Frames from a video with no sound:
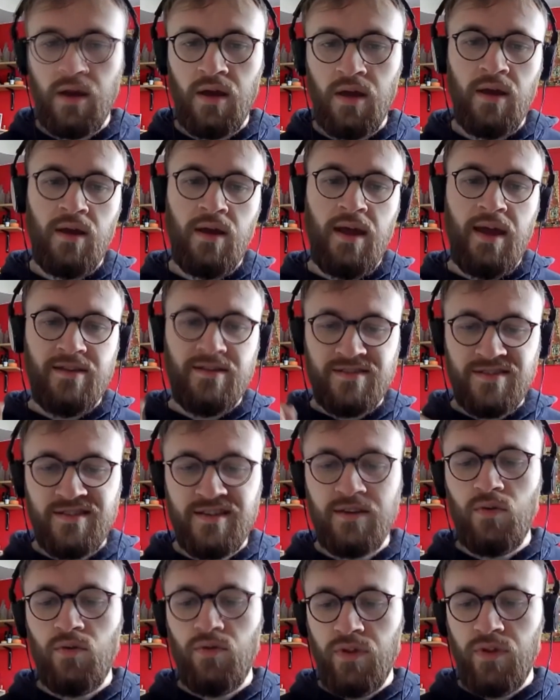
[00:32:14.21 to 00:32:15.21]
instill
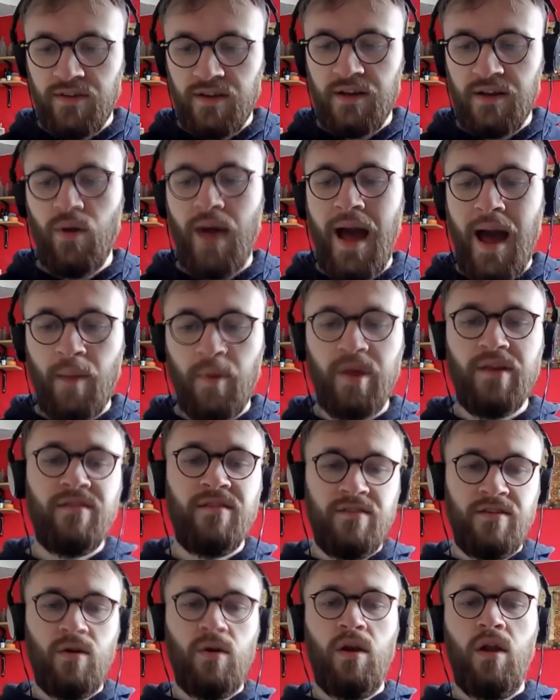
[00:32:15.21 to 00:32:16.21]
these little habits into
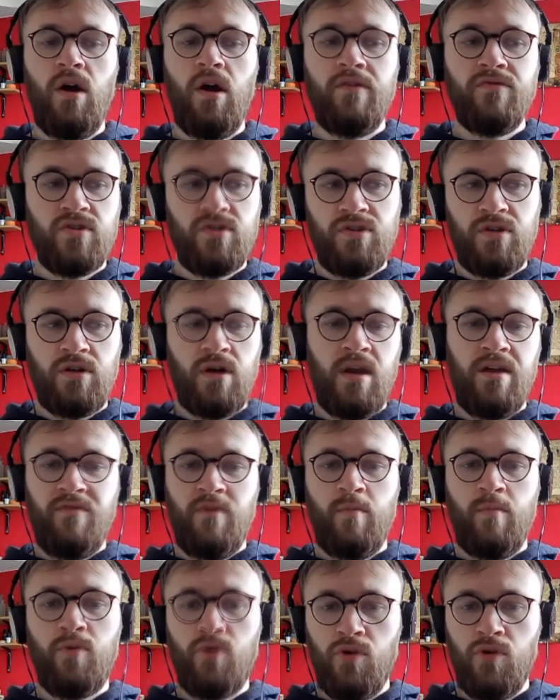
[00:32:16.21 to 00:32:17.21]
your life just to kind of
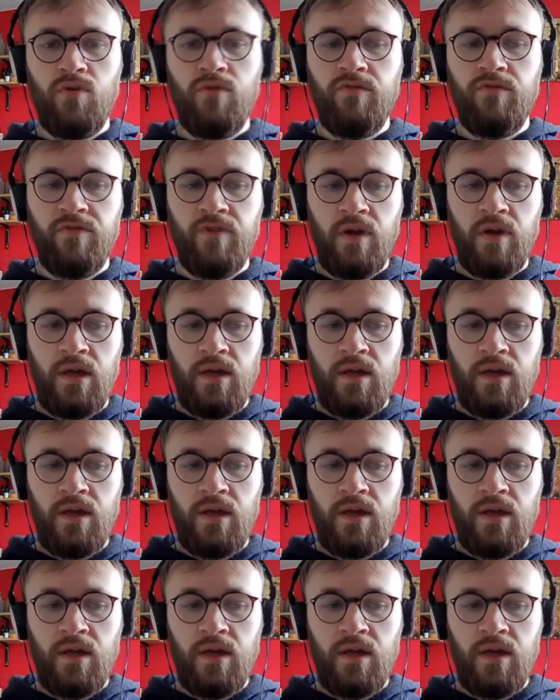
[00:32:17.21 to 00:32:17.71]
improve